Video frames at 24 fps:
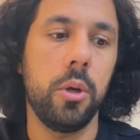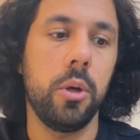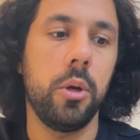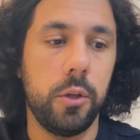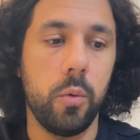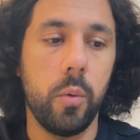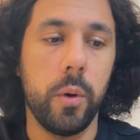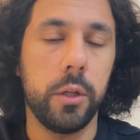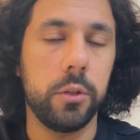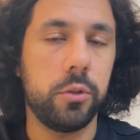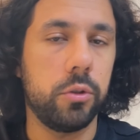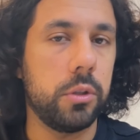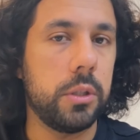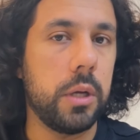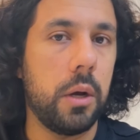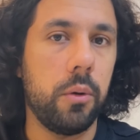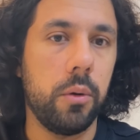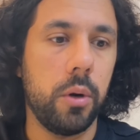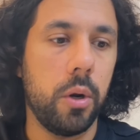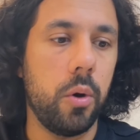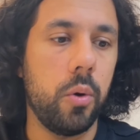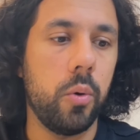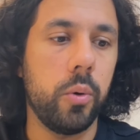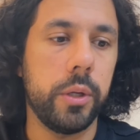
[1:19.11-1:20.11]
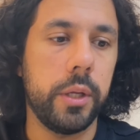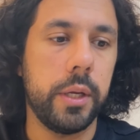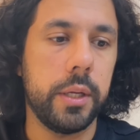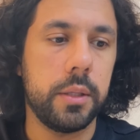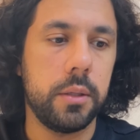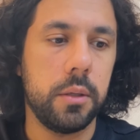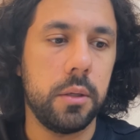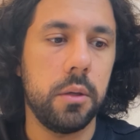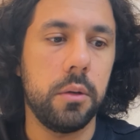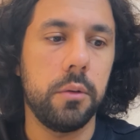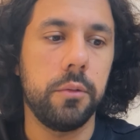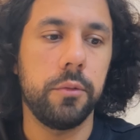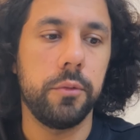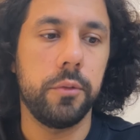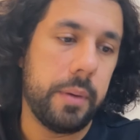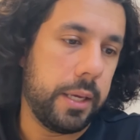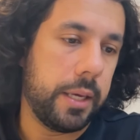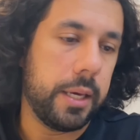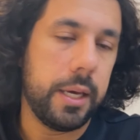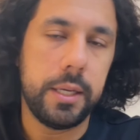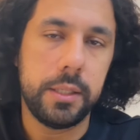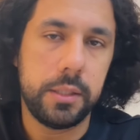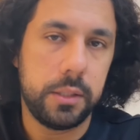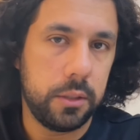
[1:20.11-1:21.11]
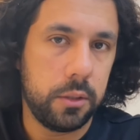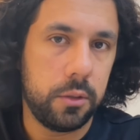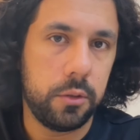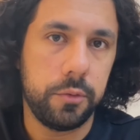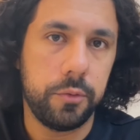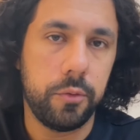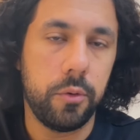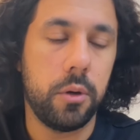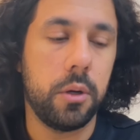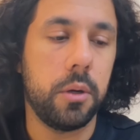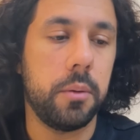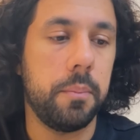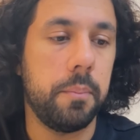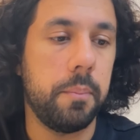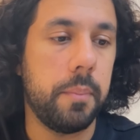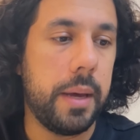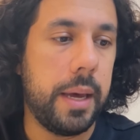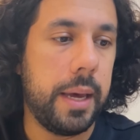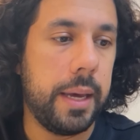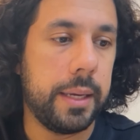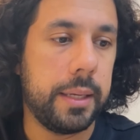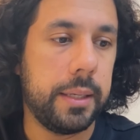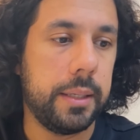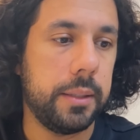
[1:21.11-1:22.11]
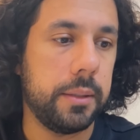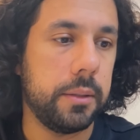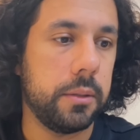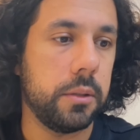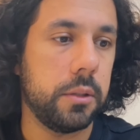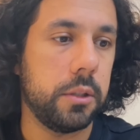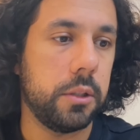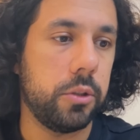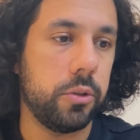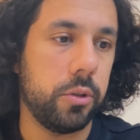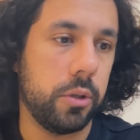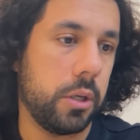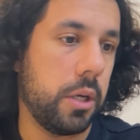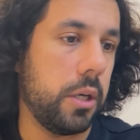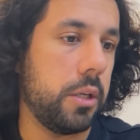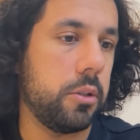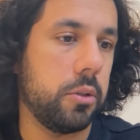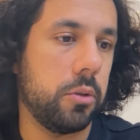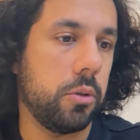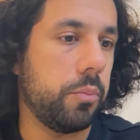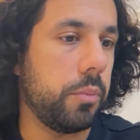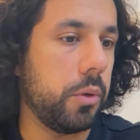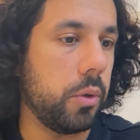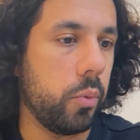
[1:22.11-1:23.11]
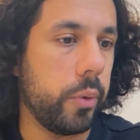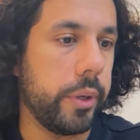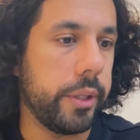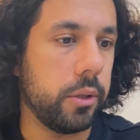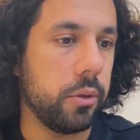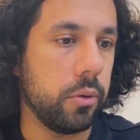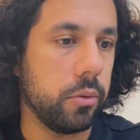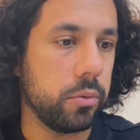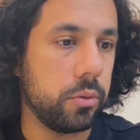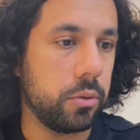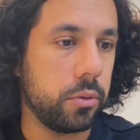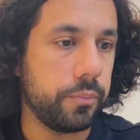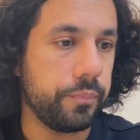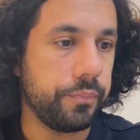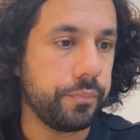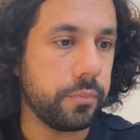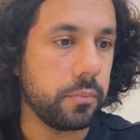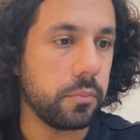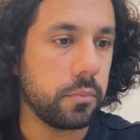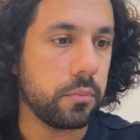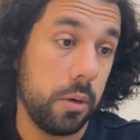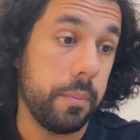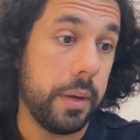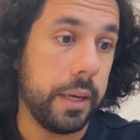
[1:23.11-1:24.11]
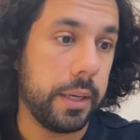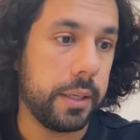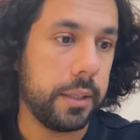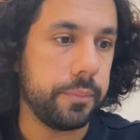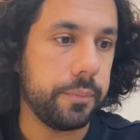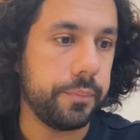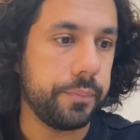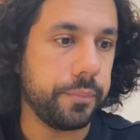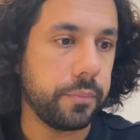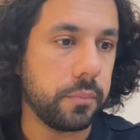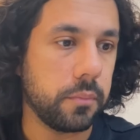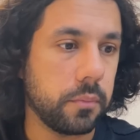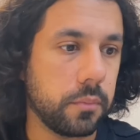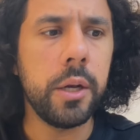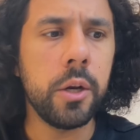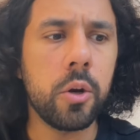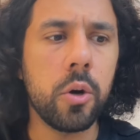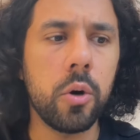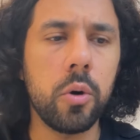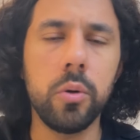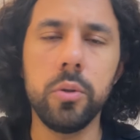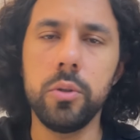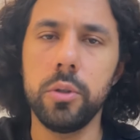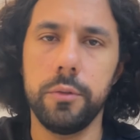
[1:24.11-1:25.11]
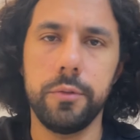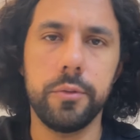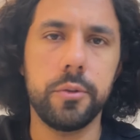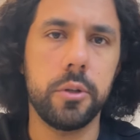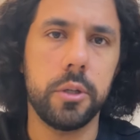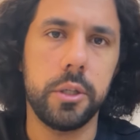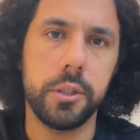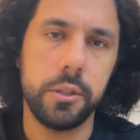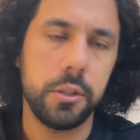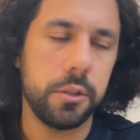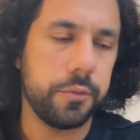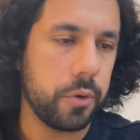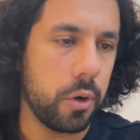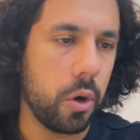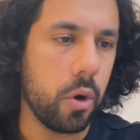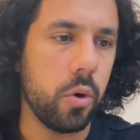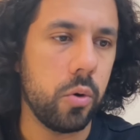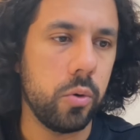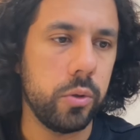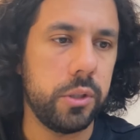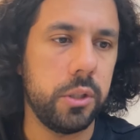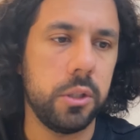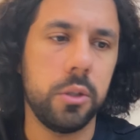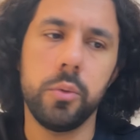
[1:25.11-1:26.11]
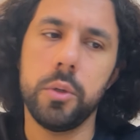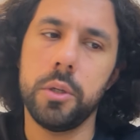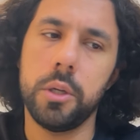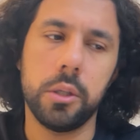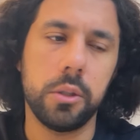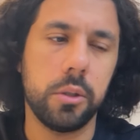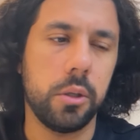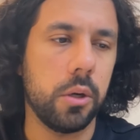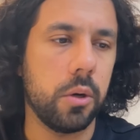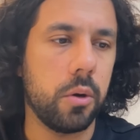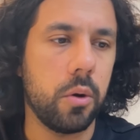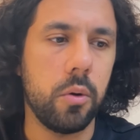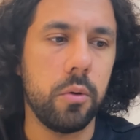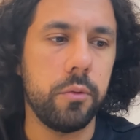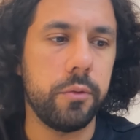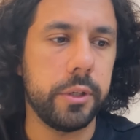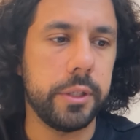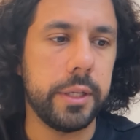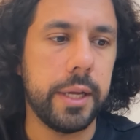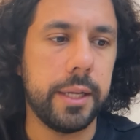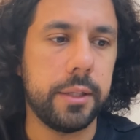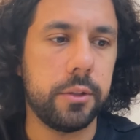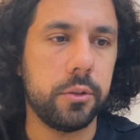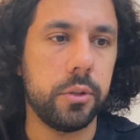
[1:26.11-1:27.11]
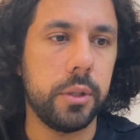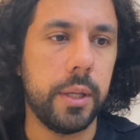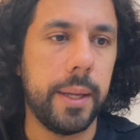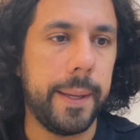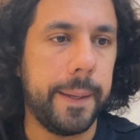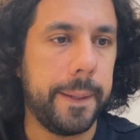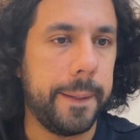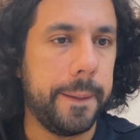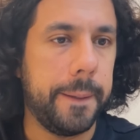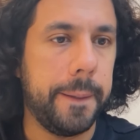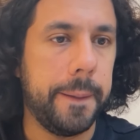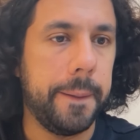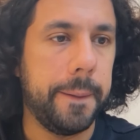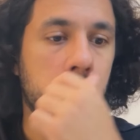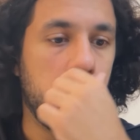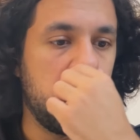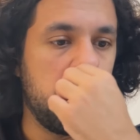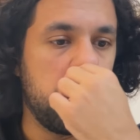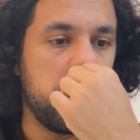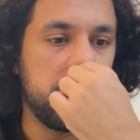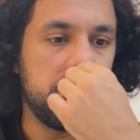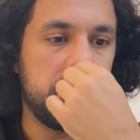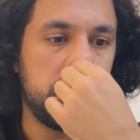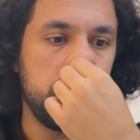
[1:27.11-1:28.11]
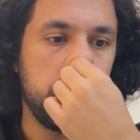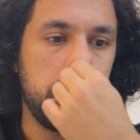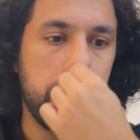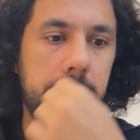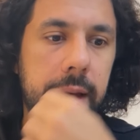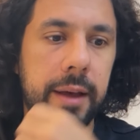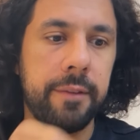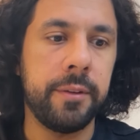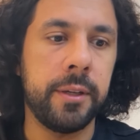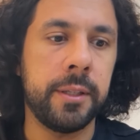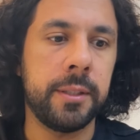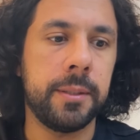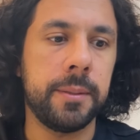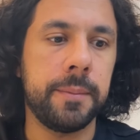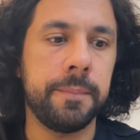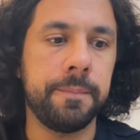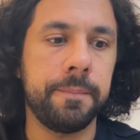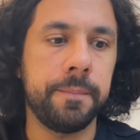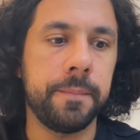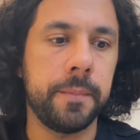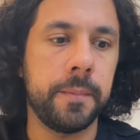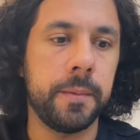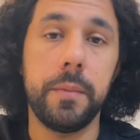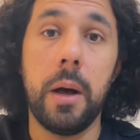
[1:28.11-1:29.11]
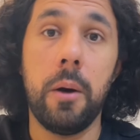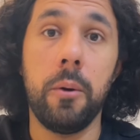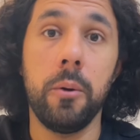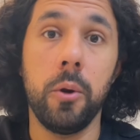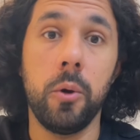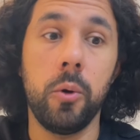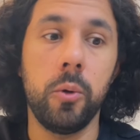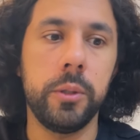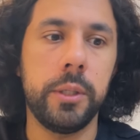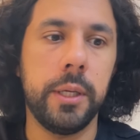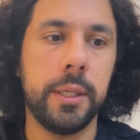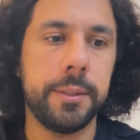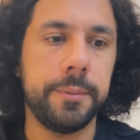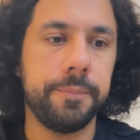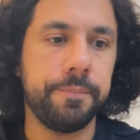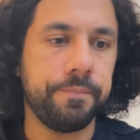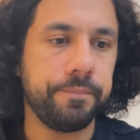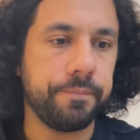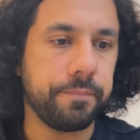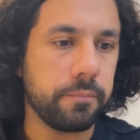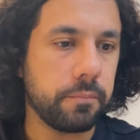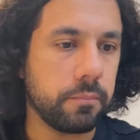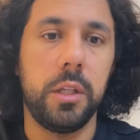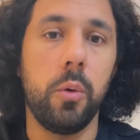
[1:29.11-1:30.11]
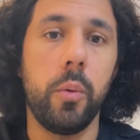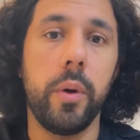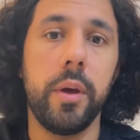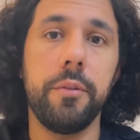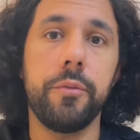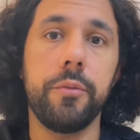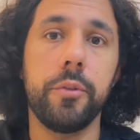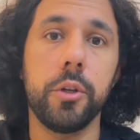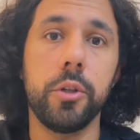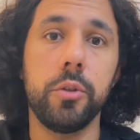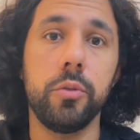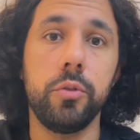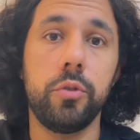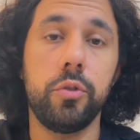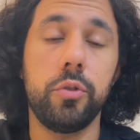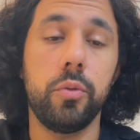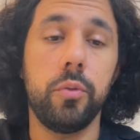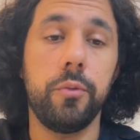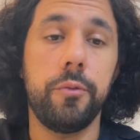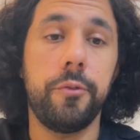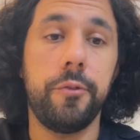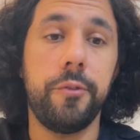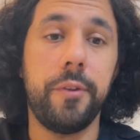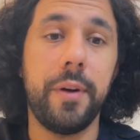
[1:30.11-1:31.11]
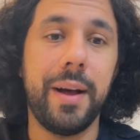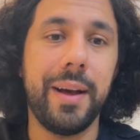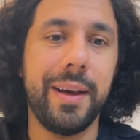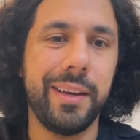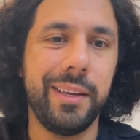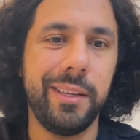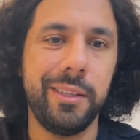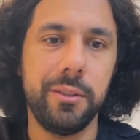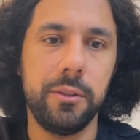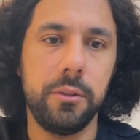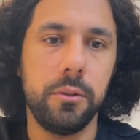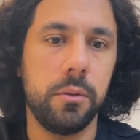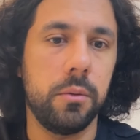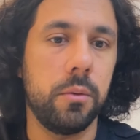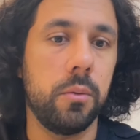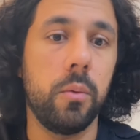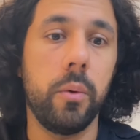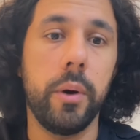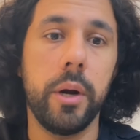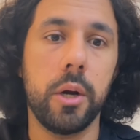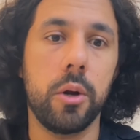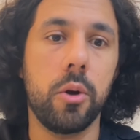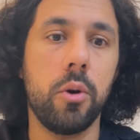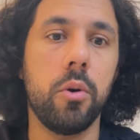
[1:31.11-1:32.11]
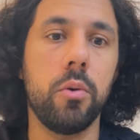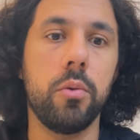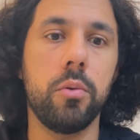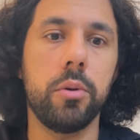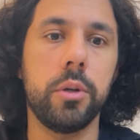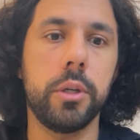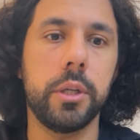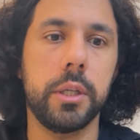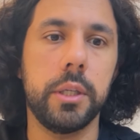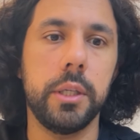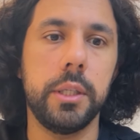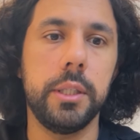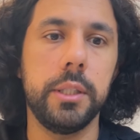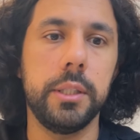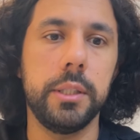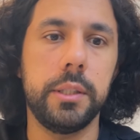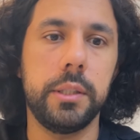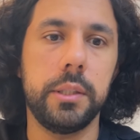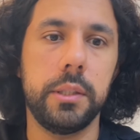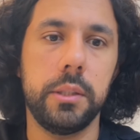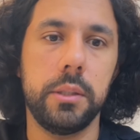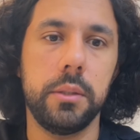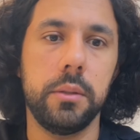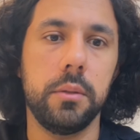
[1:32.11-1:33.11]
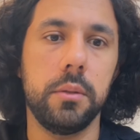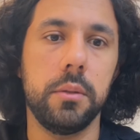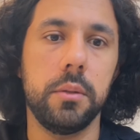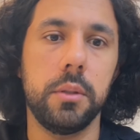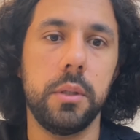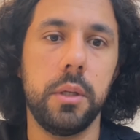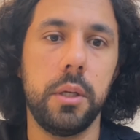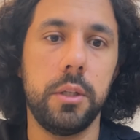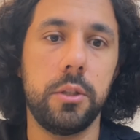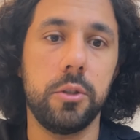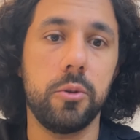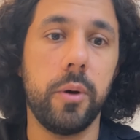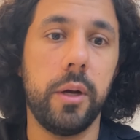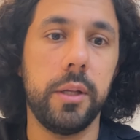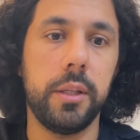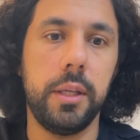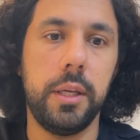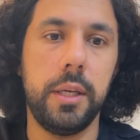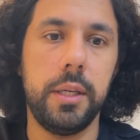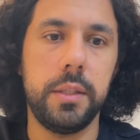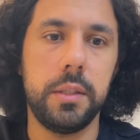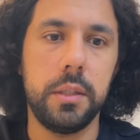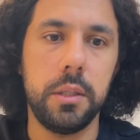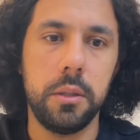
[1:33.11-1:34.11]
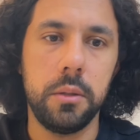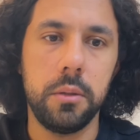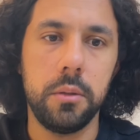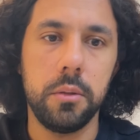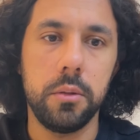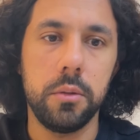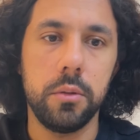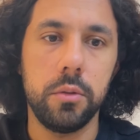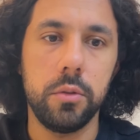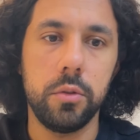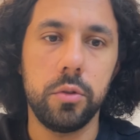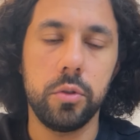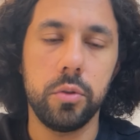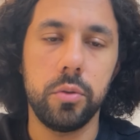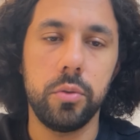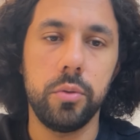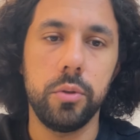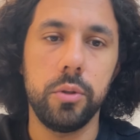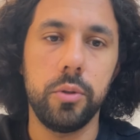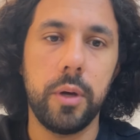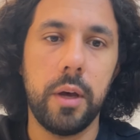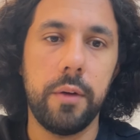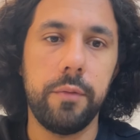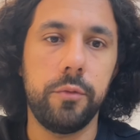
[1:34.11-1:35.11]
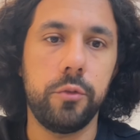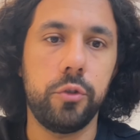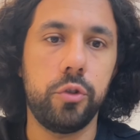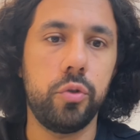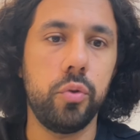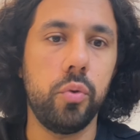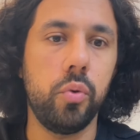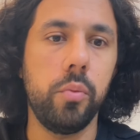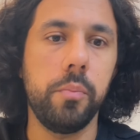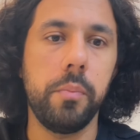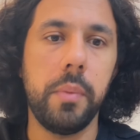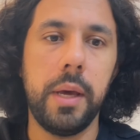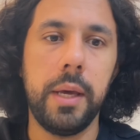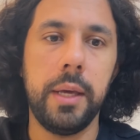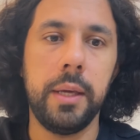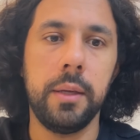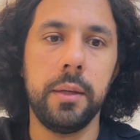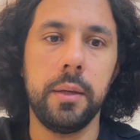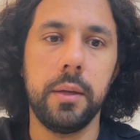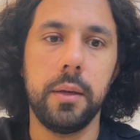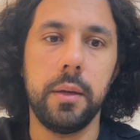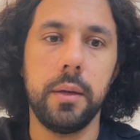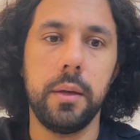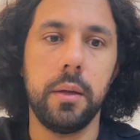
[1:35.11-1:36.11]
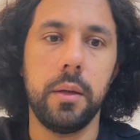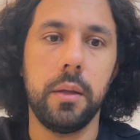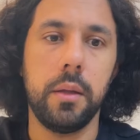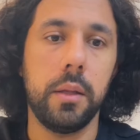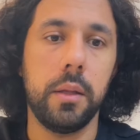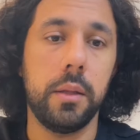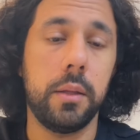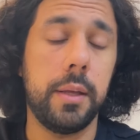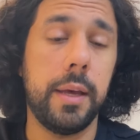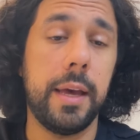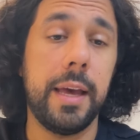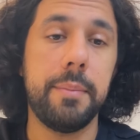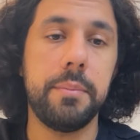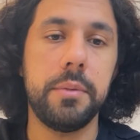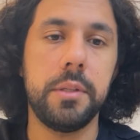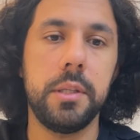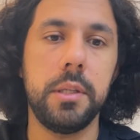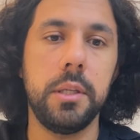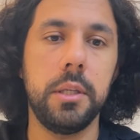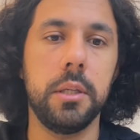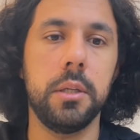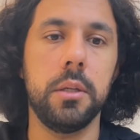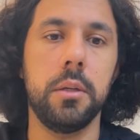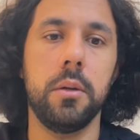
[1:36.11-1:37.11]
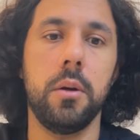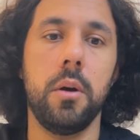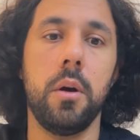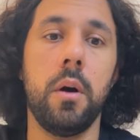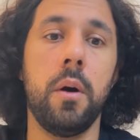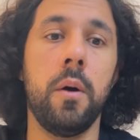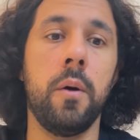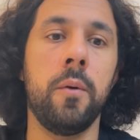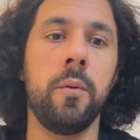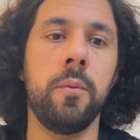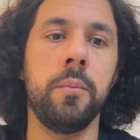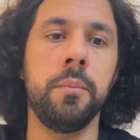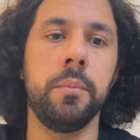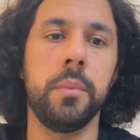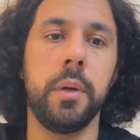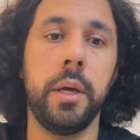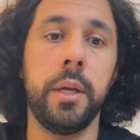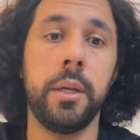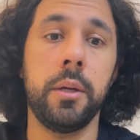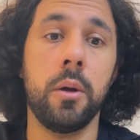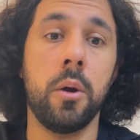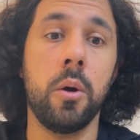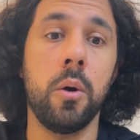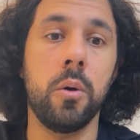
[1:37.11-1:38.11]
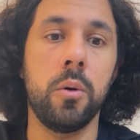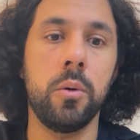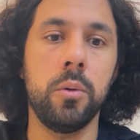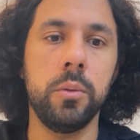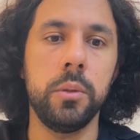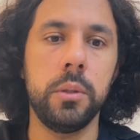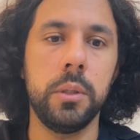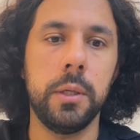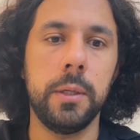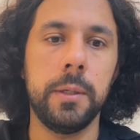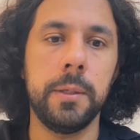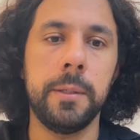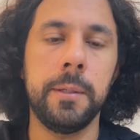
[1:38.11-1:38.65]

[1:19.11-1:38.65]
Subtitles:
You want to download it. In my case, it's for Mac. In your case, it could be Windows or Mac. And code, of course, is for coding. We're not going to cover that today. So once you have it downloaded, the way for you to find where Cowork is, it's quite easy. So you have two main tabs here, Home and Code.